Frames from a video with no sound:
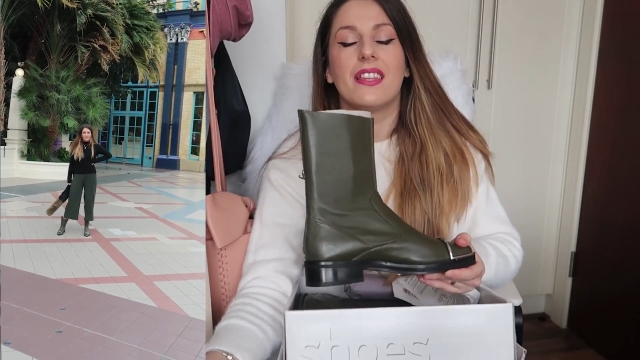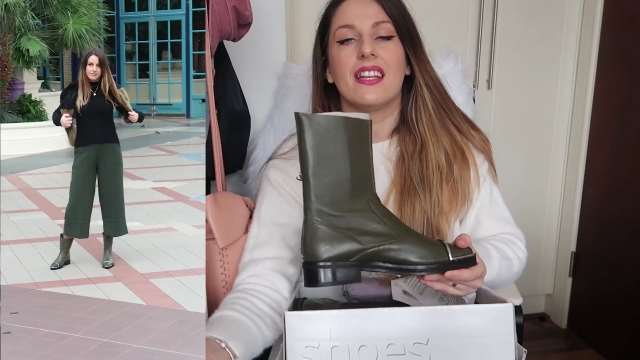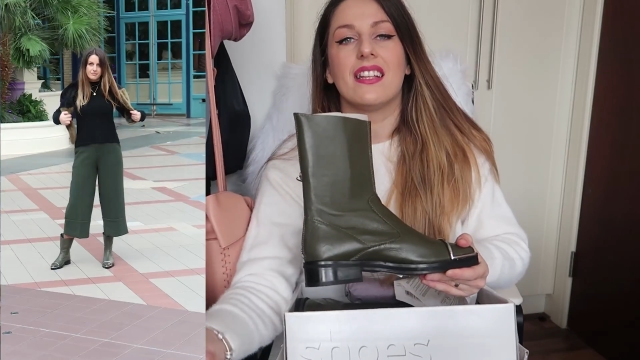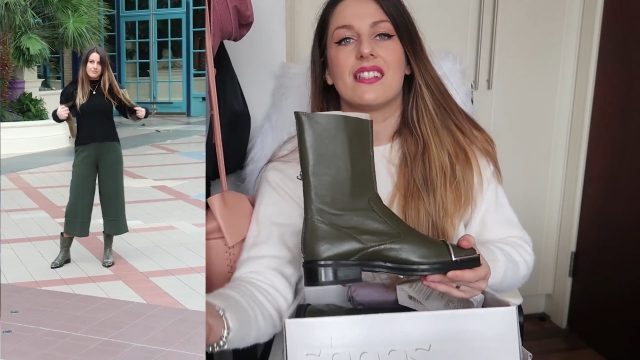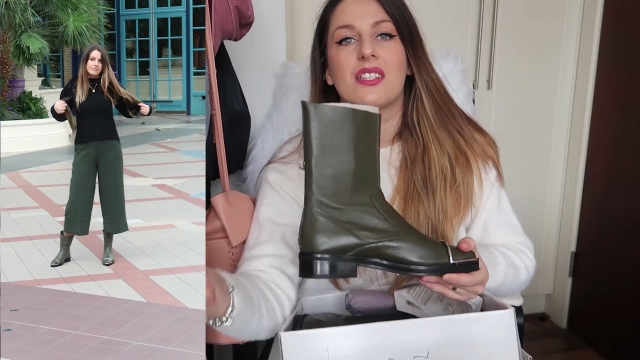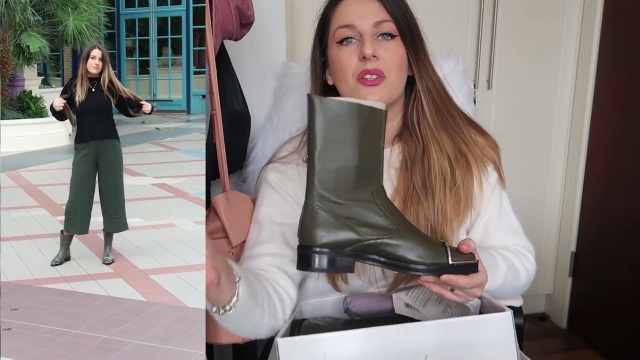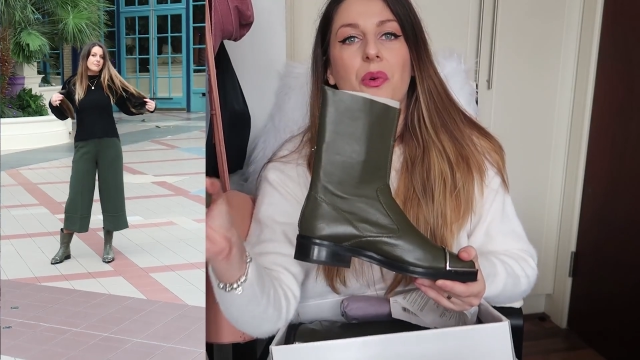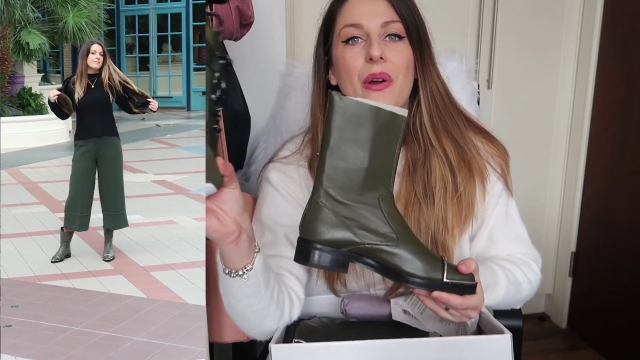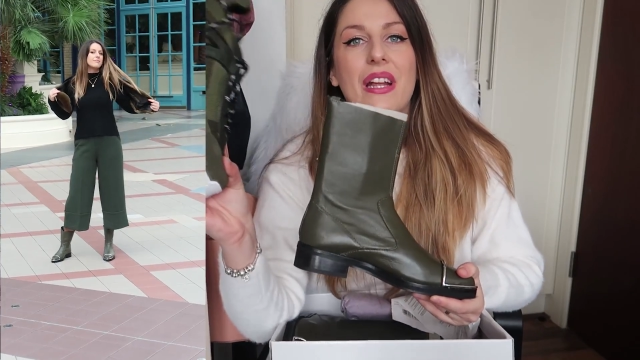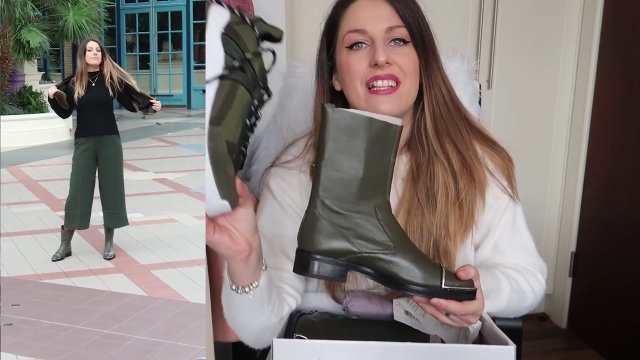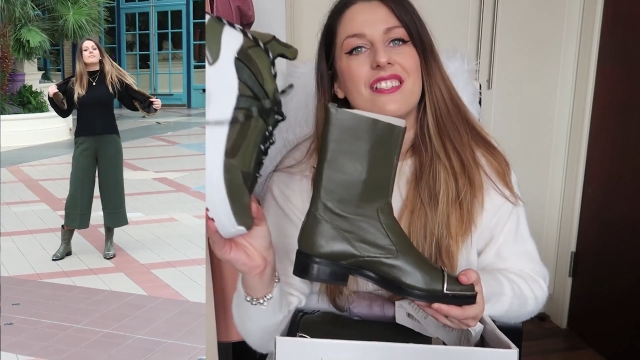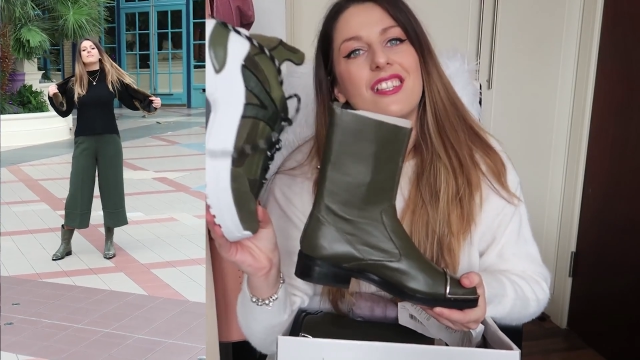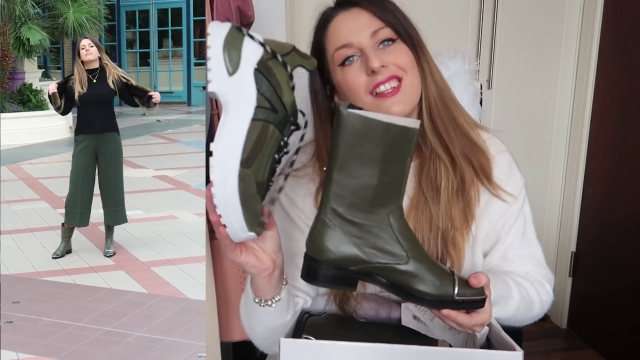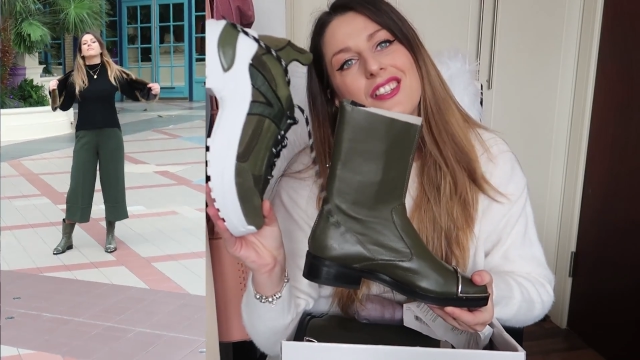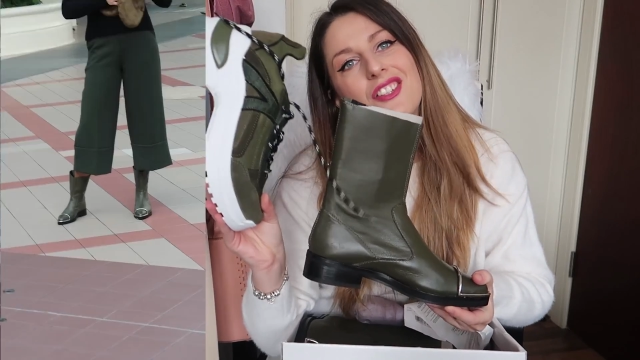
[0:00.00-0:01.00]
these
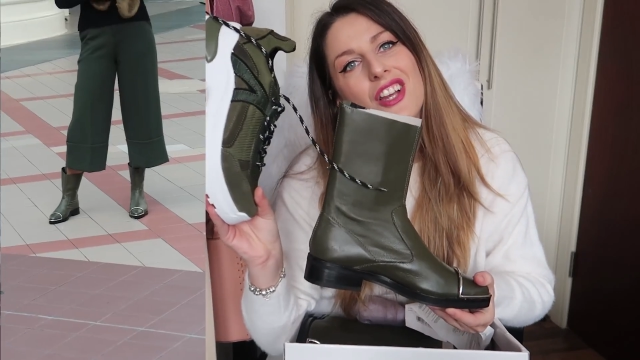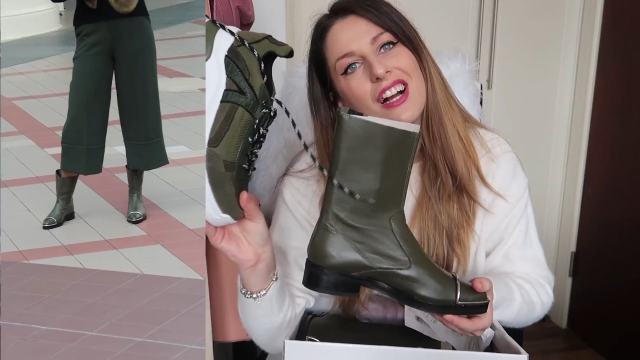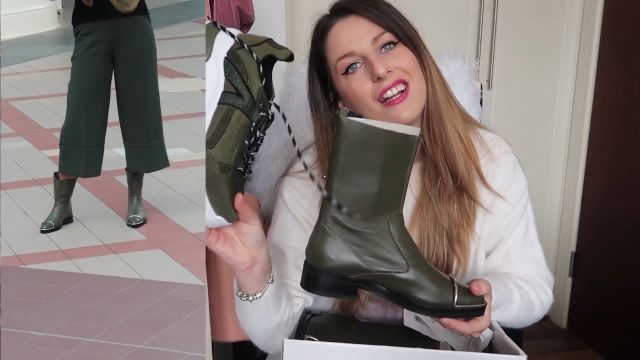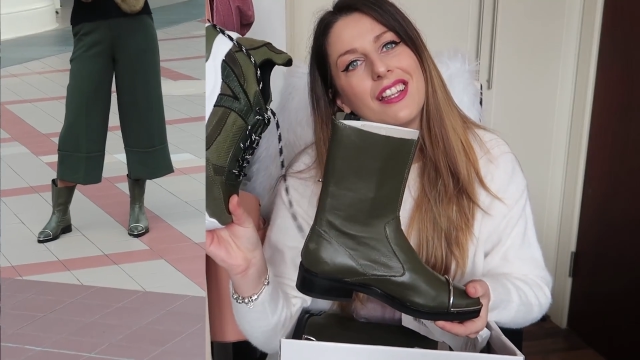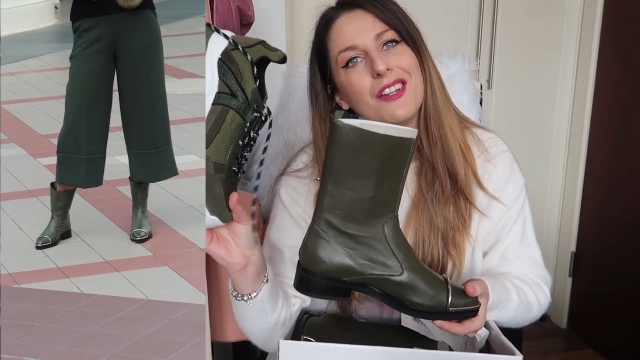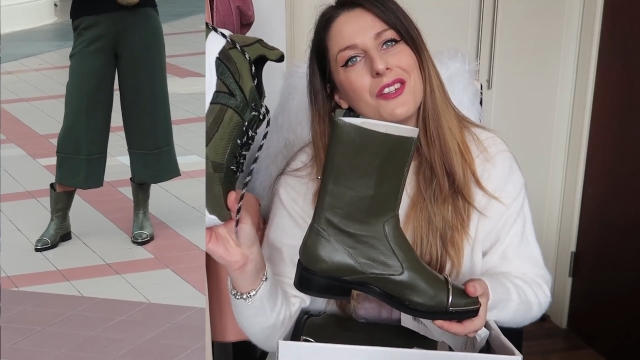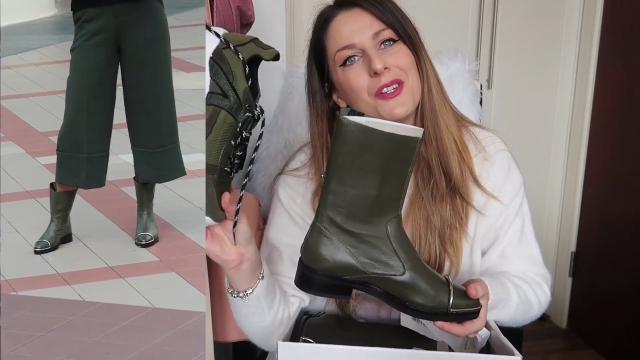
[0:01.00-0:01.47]
crazy chunky